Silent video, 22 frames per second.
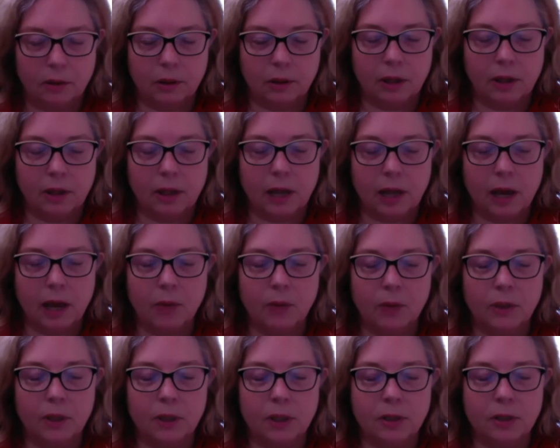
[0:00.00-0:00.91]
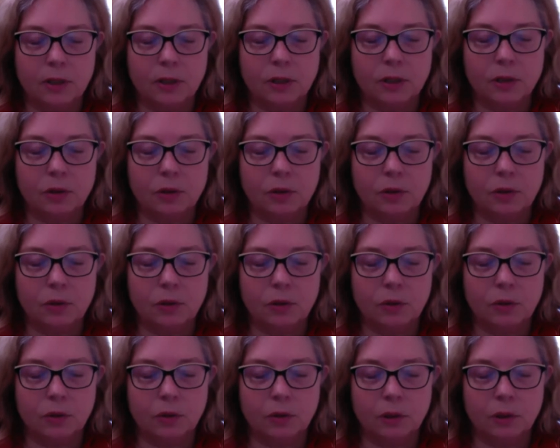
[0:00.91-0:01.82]
allowing it
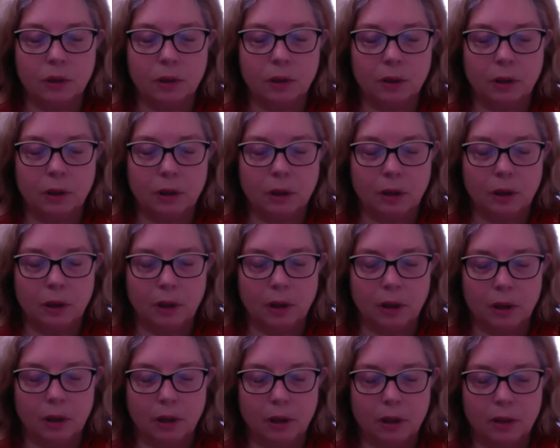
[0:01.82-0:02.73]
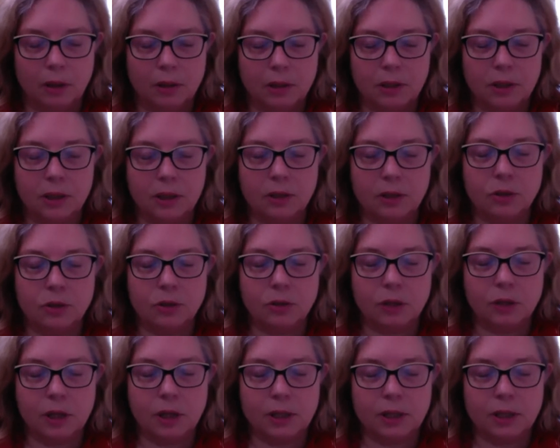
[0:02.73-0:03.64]
to center
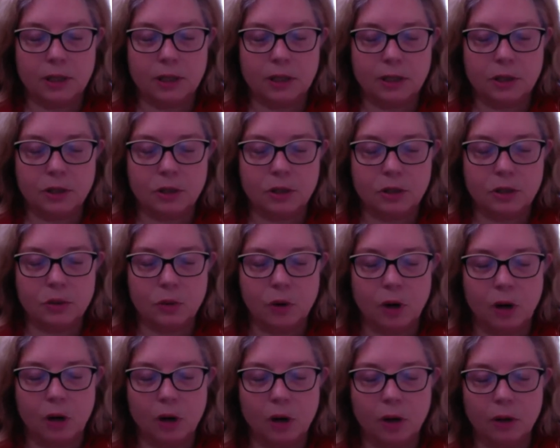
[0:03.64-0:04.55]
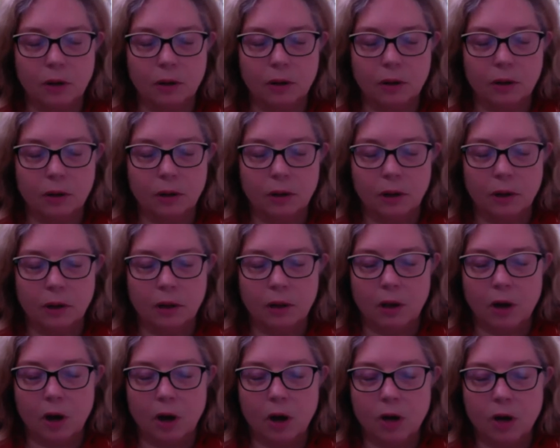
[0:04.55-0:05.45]
us into our
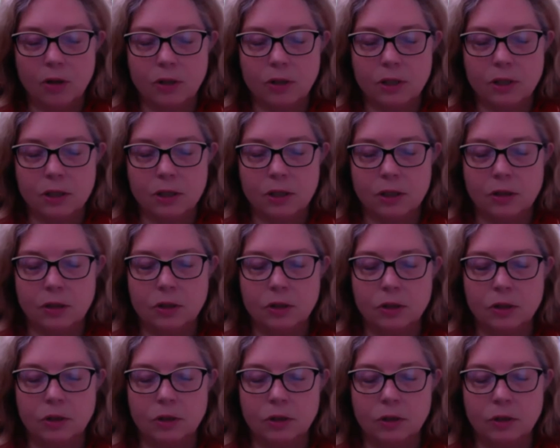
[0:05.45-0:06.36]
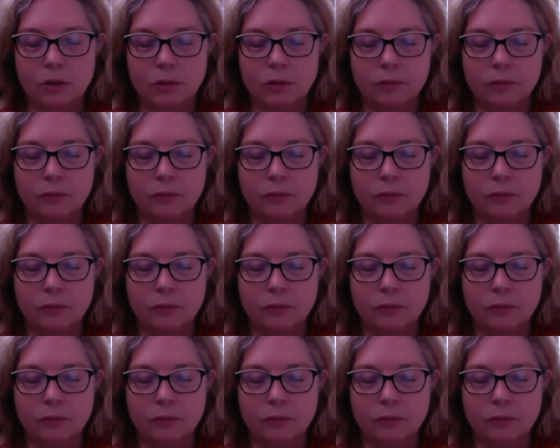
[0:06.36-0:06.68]
heart center